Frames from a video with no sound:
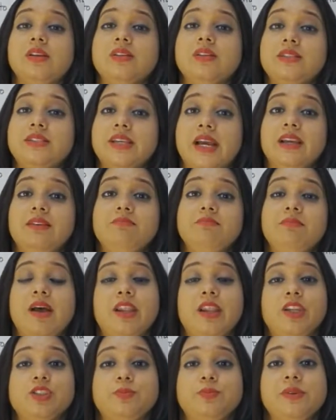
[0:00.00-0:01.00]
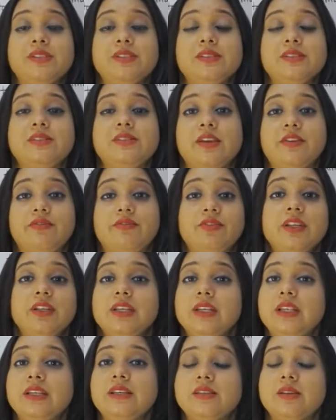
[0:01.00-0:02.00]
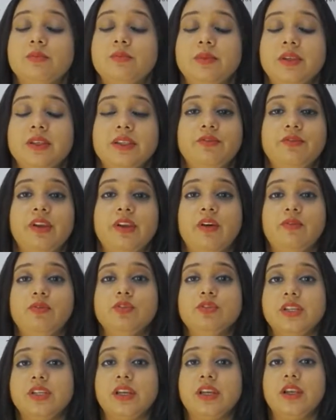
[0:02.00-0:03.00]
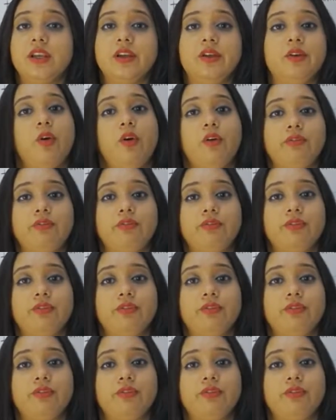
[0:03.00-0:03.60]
time management is definitely something that we have to take care of.